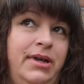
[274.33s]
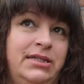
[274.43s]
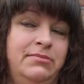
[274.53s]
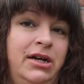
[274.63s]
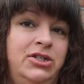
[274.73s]

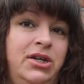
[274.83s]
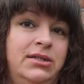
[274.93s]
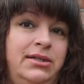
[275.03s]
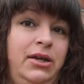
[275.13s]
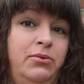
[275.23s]
much
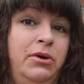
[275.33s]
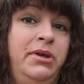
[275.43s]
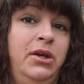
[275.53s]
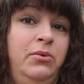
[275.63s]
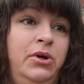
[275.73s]
as
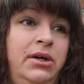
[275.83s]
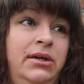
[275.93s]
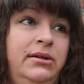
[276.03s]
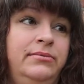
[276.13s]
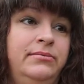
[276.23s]
ribbing
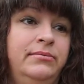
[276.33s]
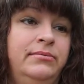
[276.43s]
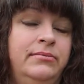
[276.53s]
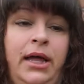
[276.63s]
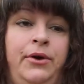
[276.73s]
would.
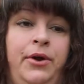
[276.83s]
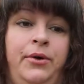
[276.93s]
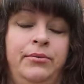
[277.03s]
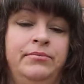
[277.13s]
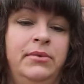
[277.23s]
I don't
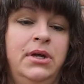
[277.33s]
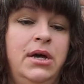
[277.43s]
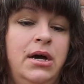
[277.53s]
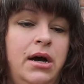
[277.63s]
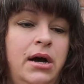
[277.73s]
know.
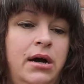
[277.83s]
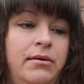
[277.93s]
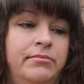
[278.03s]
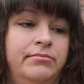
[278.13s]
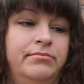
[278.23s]

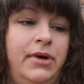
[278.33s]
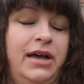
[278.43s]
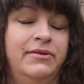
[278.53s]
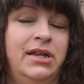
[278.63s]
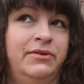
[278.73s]
I
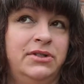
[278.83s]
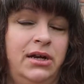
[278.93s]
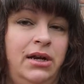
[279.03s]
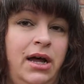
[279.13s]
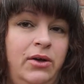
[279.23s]
haven't ever
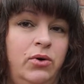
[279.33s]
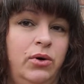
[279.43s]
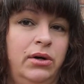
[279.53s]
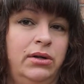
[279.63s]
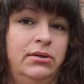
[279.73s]
done an
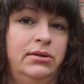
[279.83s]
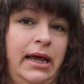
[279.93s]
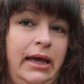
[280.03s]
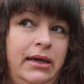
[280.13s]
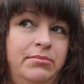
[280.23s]
I-cord
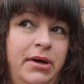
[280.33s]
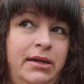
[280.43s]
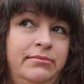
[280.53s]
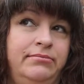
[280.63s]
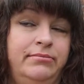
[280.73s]
neck,
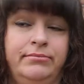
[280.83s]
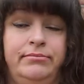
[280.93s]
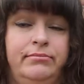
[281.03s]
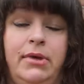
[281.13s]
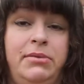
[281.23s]
but
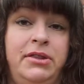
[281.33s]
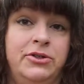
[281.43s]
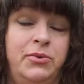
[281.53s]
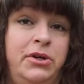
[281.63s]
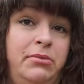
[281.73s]
maybe
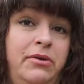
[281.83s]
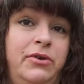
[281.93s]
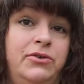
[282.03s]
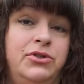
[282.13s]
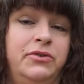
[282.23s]
there's one in my
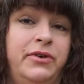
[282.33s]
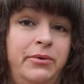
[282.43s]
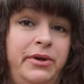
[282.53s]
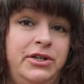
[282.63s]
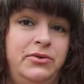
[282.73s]
future if I
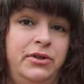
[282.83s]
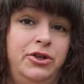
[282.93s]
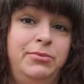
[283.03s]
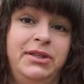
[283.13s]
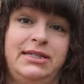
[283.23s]
redo the
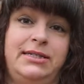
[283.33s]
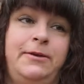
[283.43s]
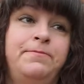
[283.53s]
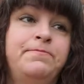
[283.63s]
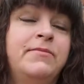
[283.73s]
Cumulus
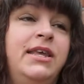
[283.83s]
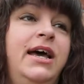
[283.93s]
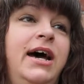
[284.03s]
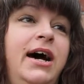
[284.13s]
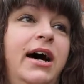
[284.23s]
tee.
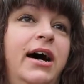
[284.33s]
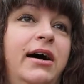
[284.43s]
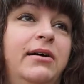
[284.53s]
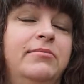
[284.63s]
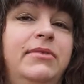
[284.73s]

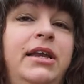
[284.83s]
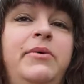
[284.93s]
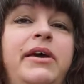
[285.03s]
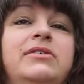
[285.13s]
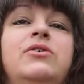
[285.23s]

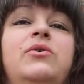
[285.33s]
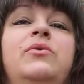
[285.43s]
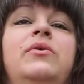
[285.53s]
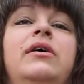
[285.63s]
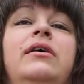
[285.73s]
Anyway,
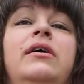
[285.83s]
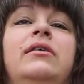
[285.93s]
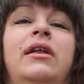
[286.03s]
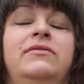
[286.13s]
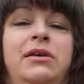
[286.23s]
so
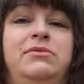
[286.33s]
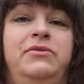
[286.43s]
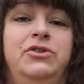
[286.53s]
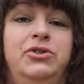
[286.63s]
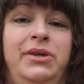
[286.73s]
a lot of times
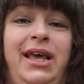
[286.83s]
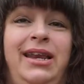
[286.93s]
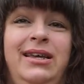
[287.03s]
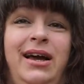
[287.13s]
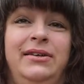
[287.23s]
if you're doing
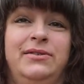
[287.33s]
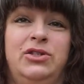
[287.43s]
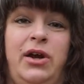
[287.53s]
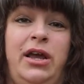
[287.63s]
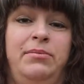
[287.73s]
any kind of
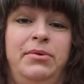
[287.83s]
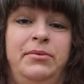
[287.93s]
stripe,